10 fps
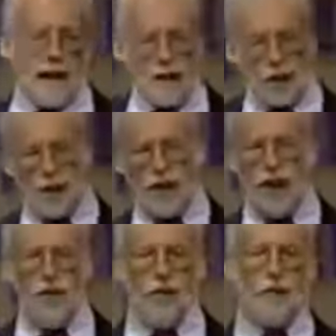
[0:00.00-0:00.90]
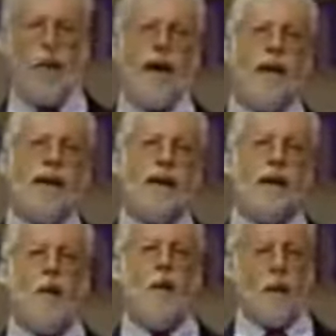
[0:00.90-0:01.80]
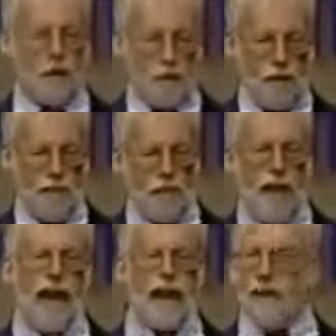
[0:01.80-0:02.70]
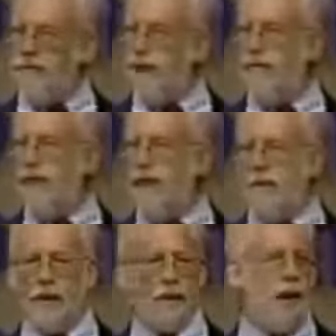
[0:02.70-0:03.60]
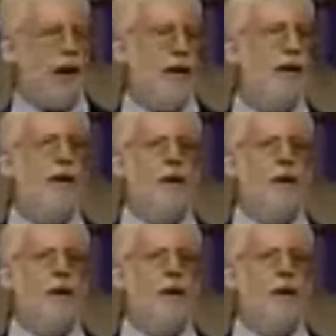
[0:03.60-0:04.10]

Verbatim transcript: and there's this huge triangular altar with a black velvet tablecloth